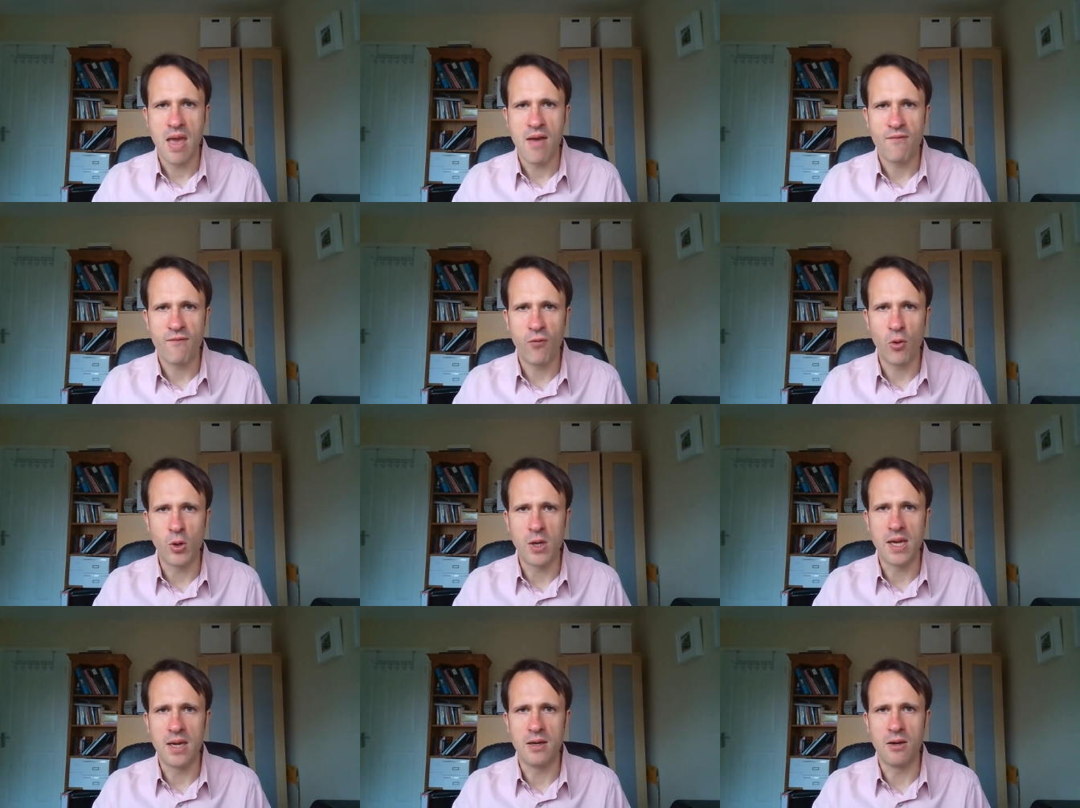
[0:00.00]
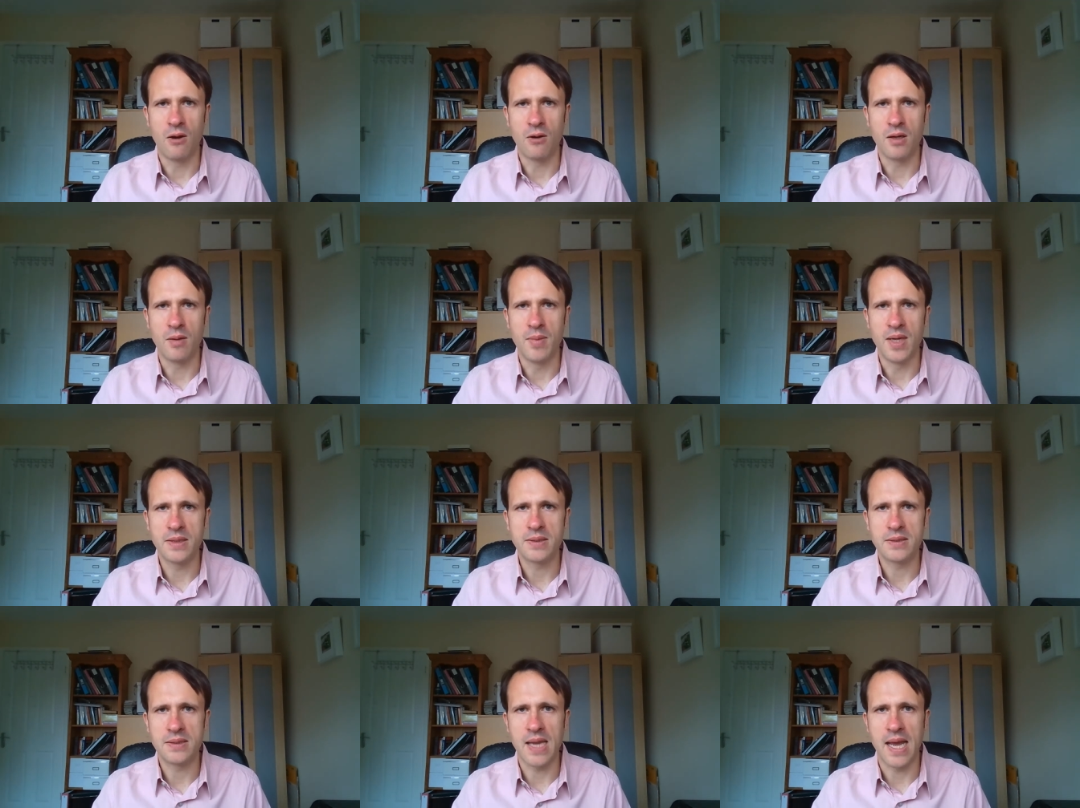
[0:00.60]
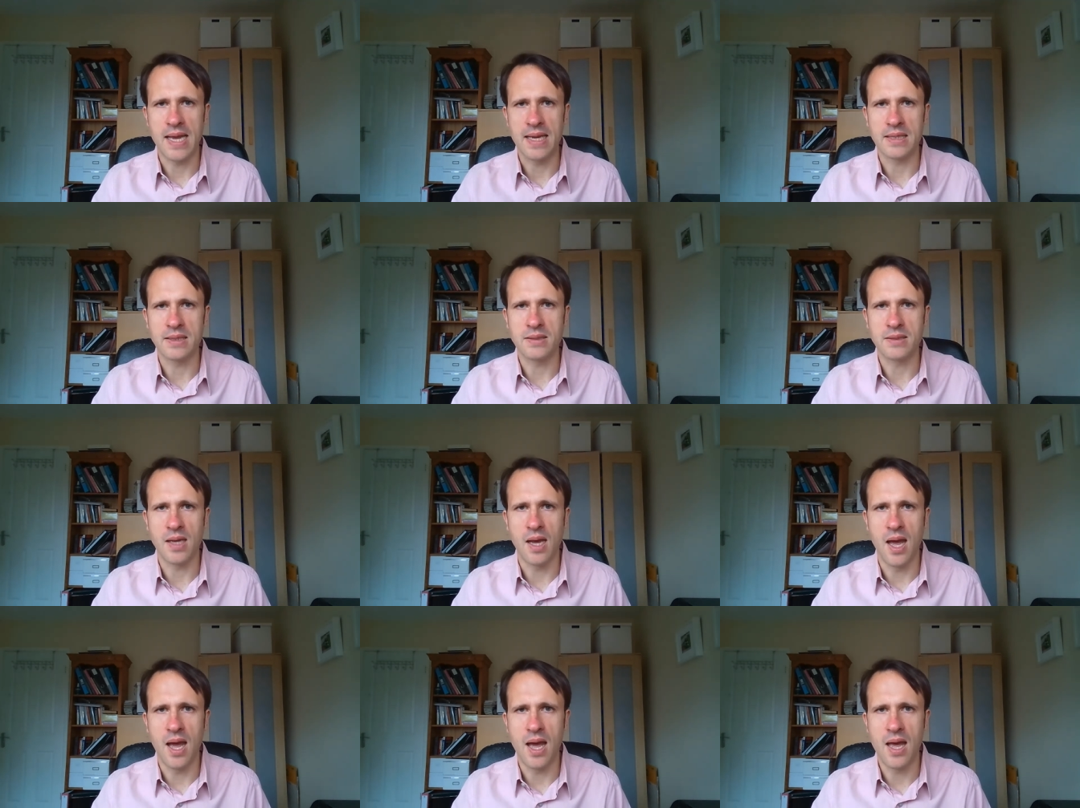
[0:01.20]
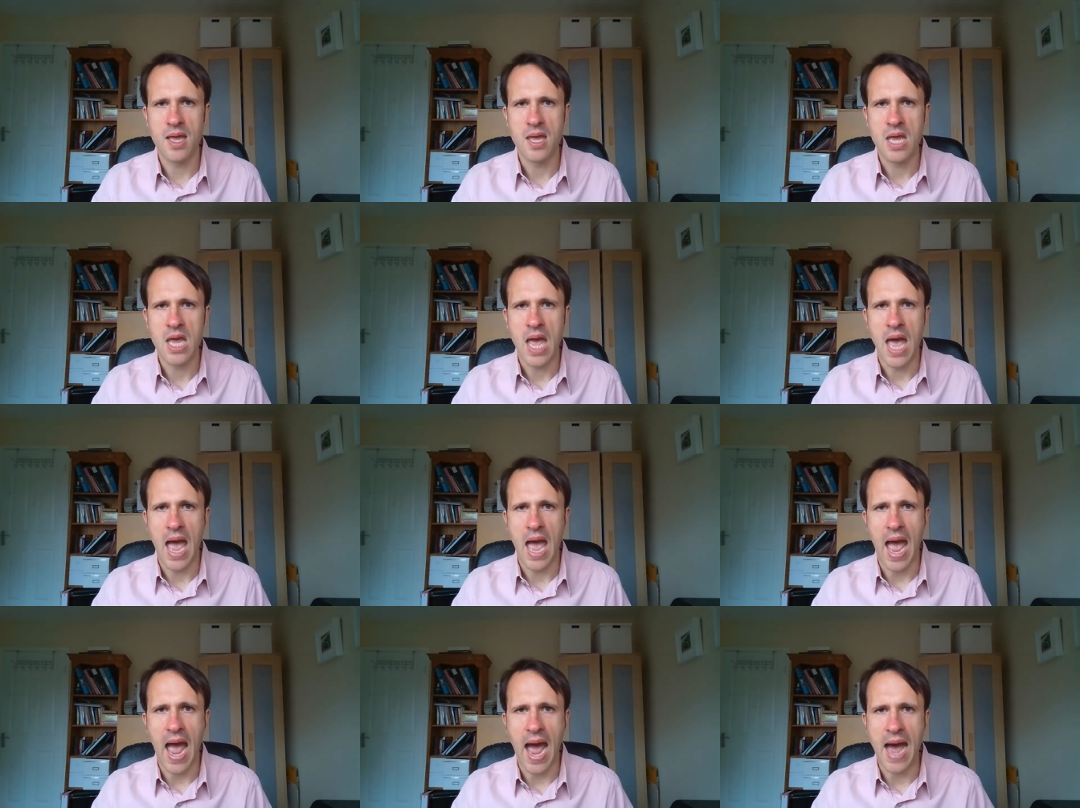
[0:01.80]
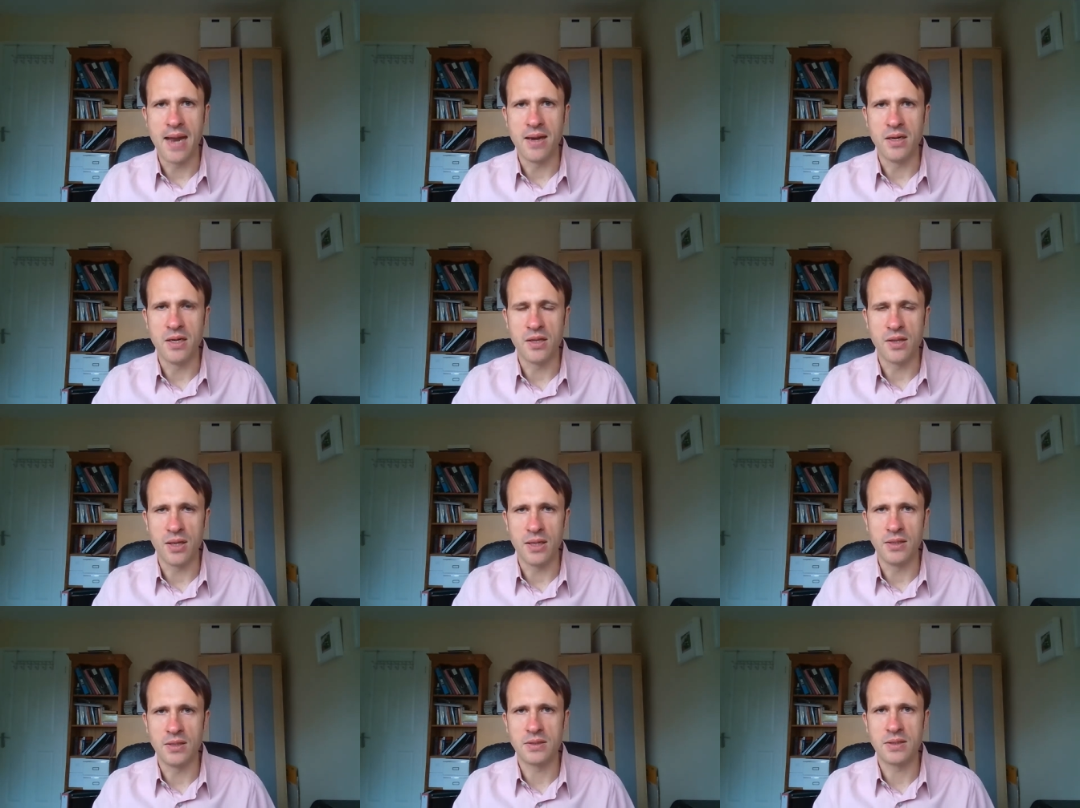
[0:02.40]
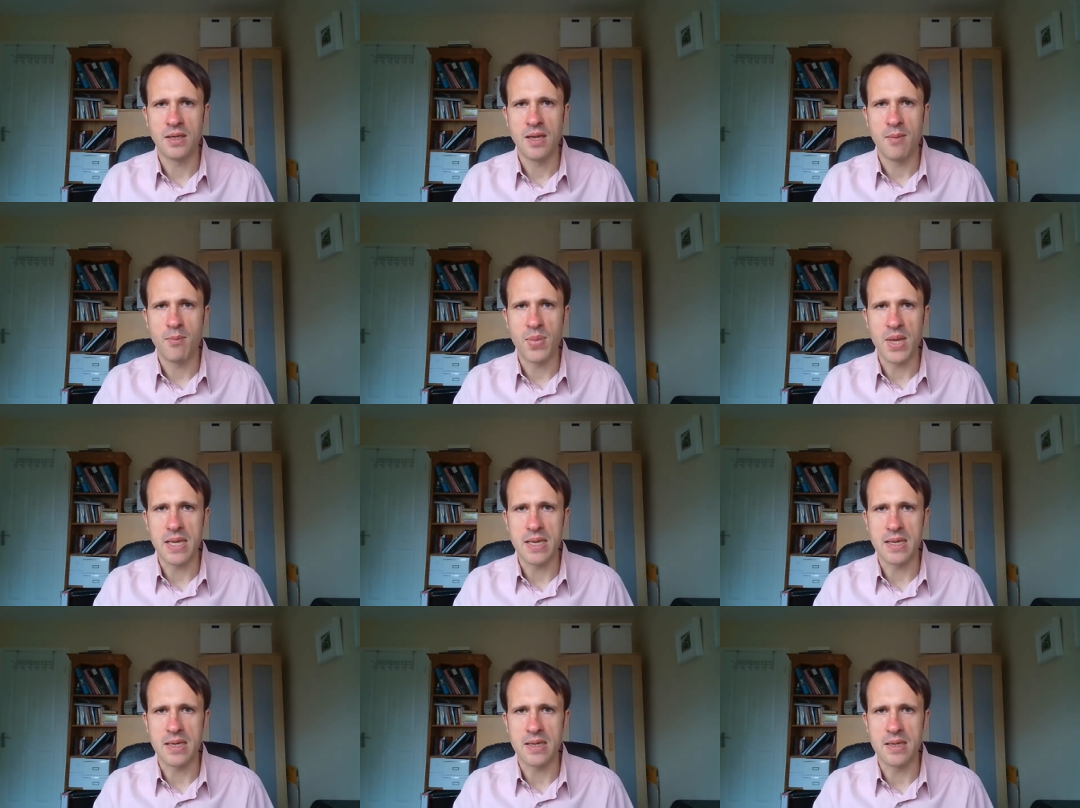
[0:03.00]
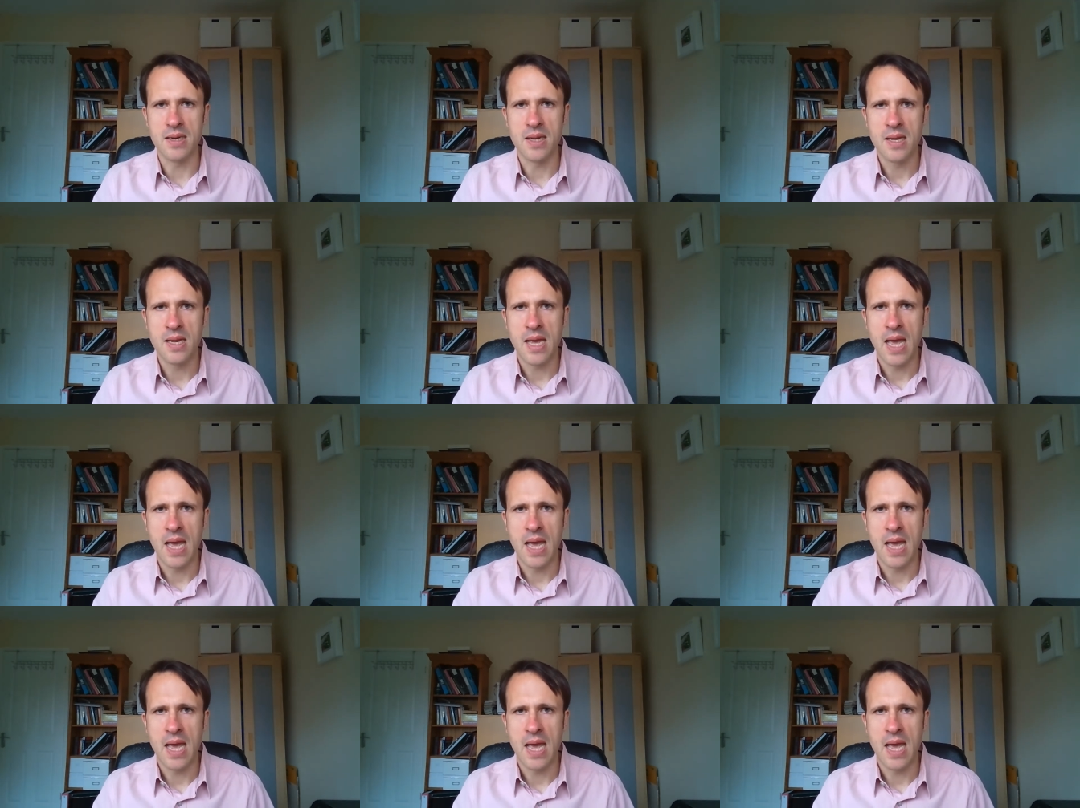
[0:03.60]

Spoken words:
fully anonymous data, and there's been